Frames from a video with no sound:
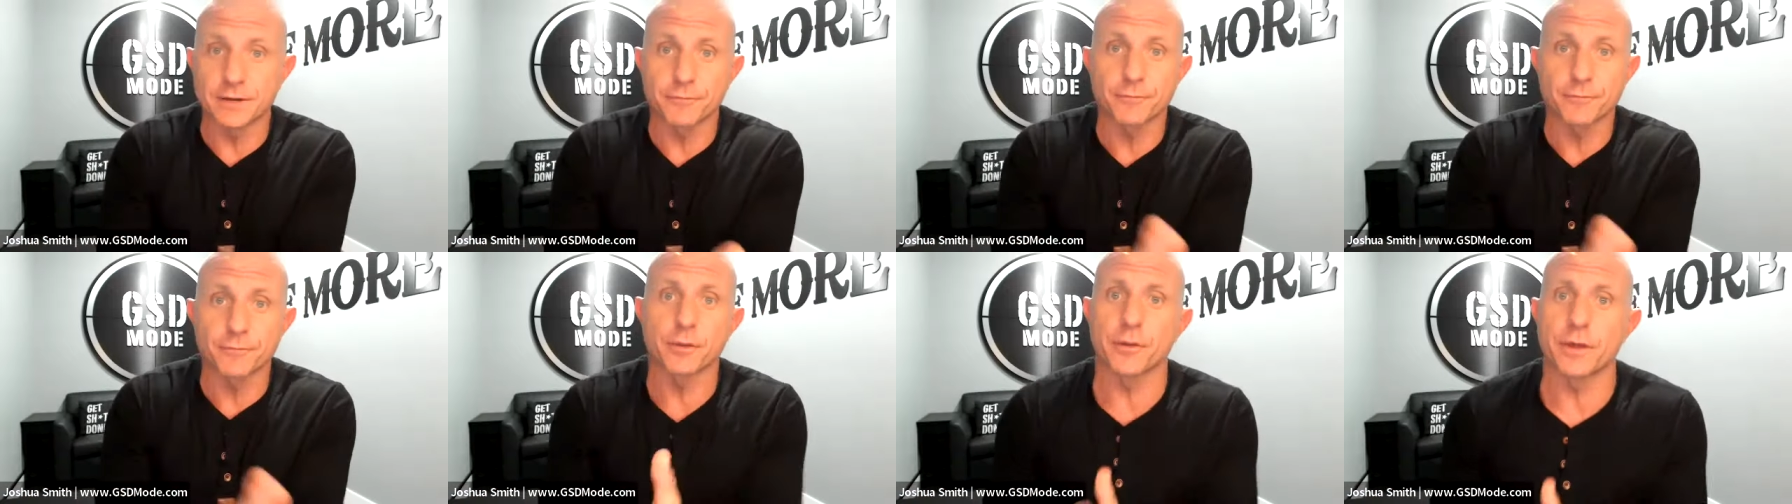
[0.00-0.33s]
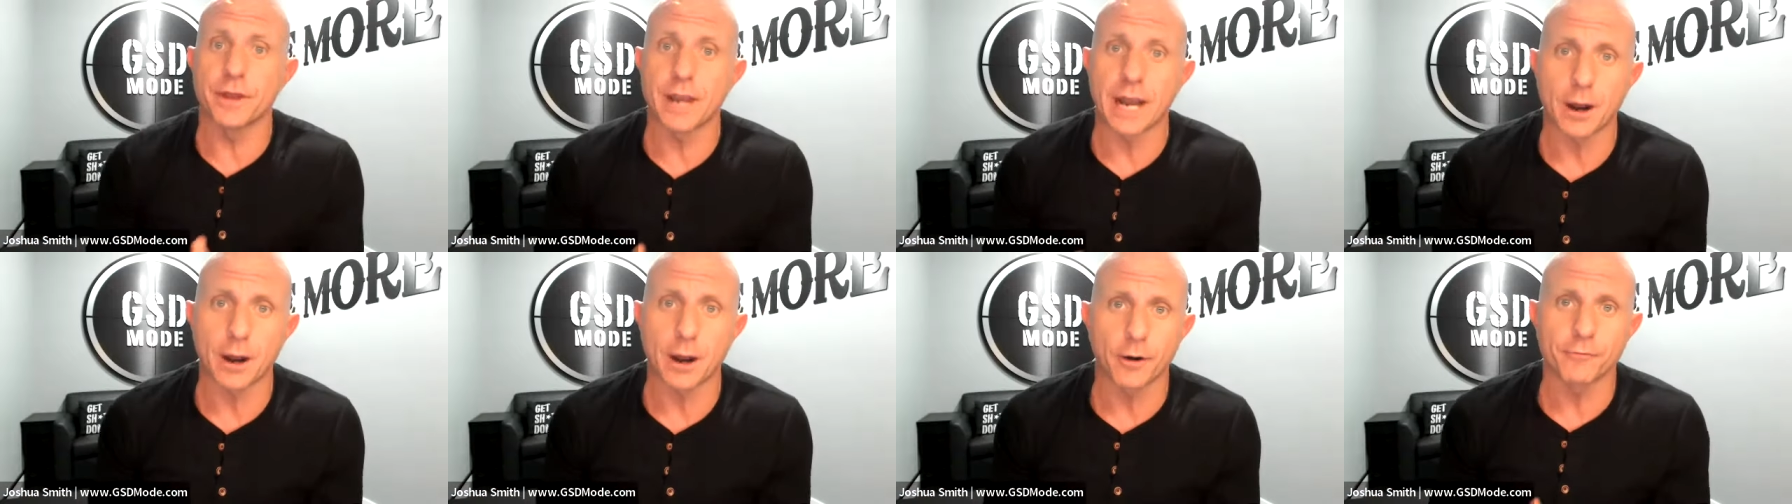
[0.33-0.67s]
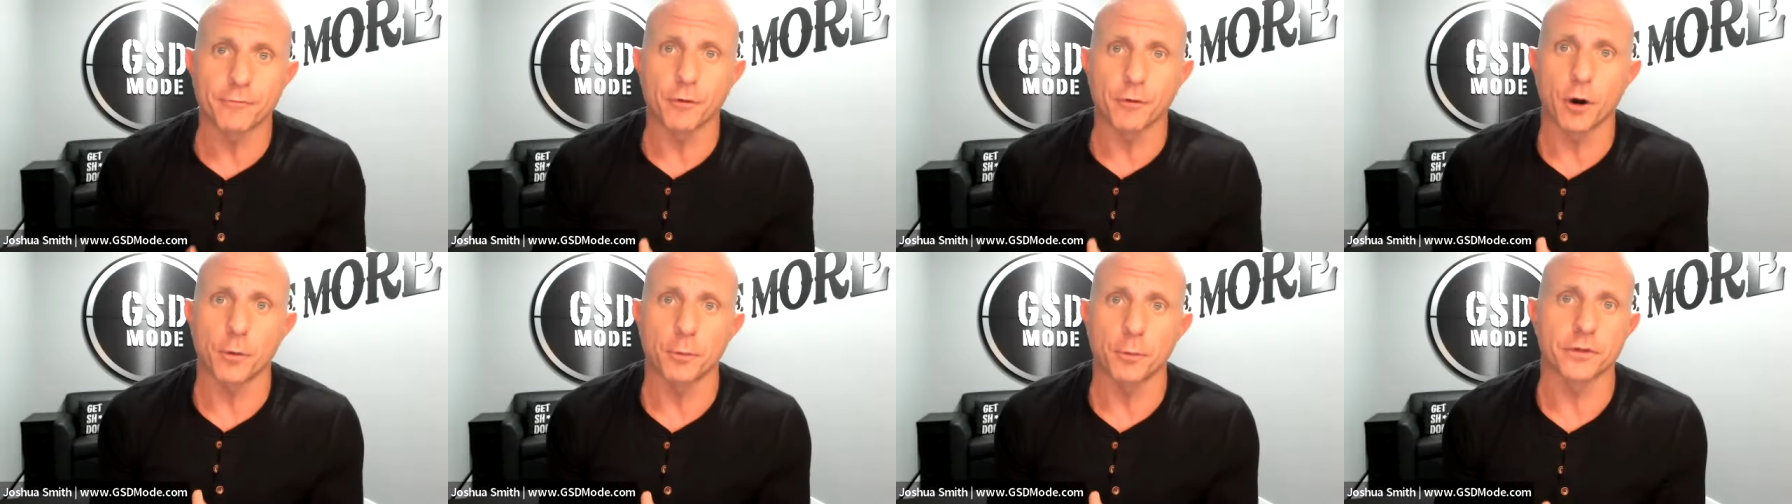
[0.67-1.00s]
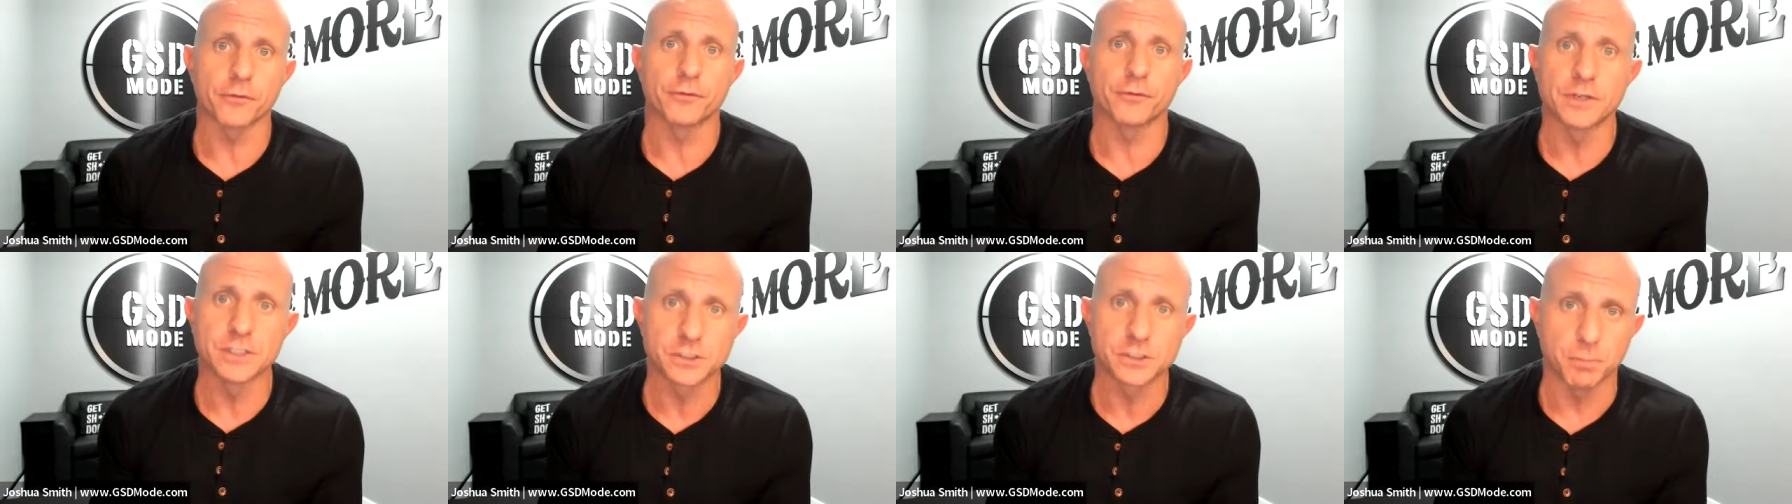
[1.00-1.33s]
different than how I follow up with
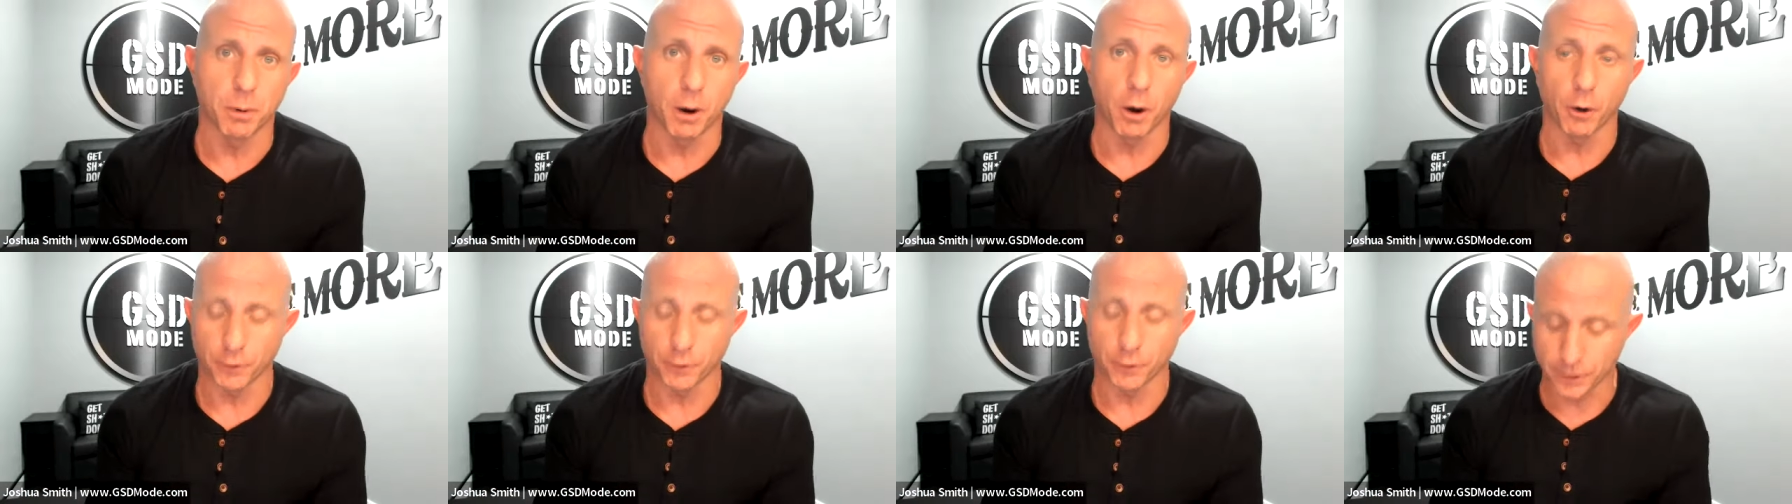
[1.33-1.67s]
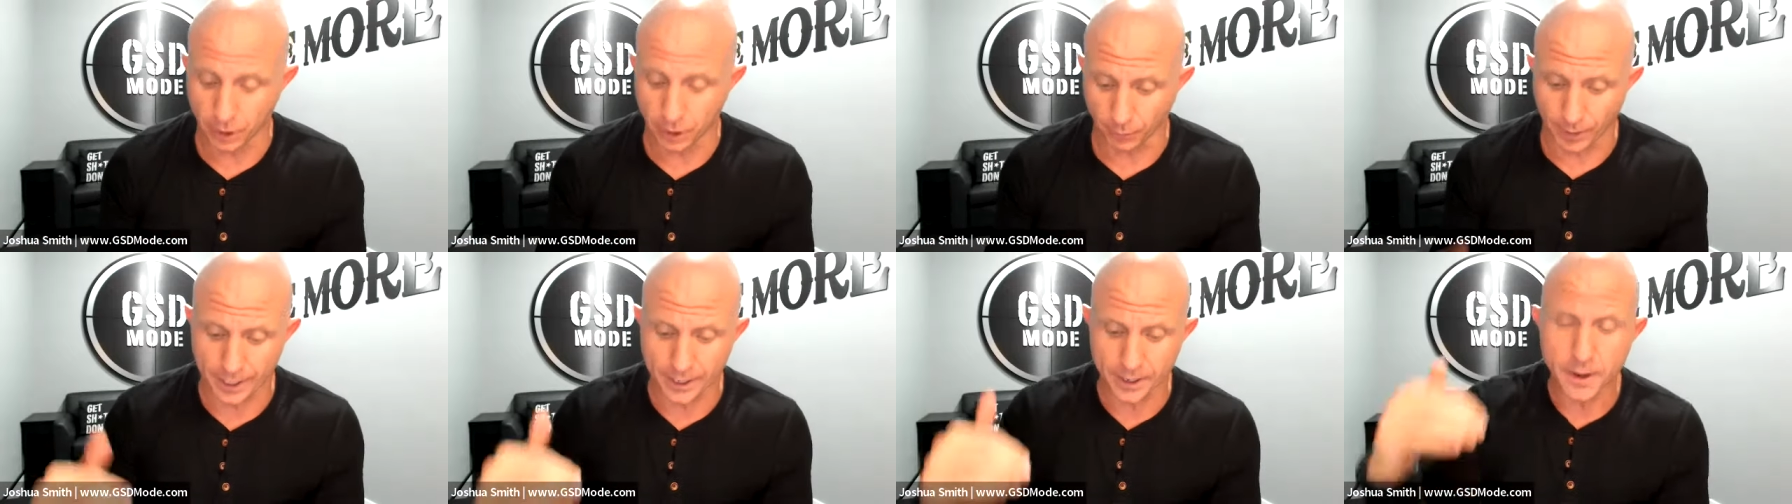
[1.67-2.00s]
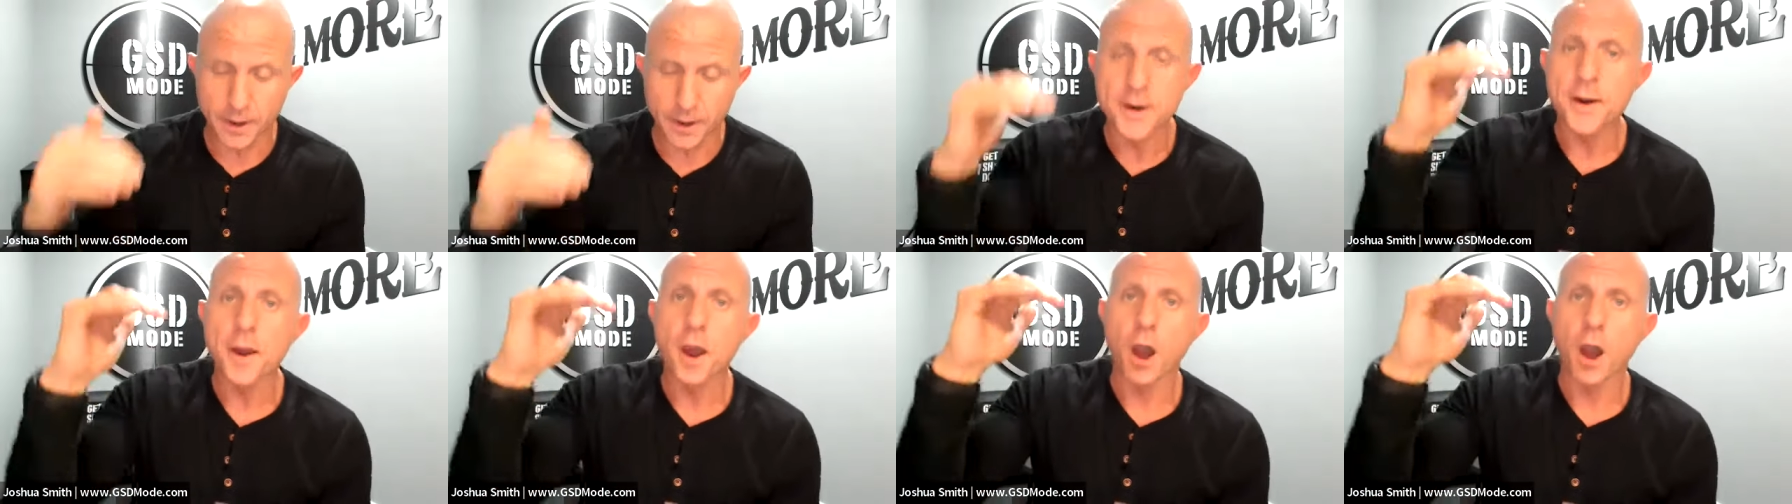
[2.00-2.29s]
a FSBO. You know, right?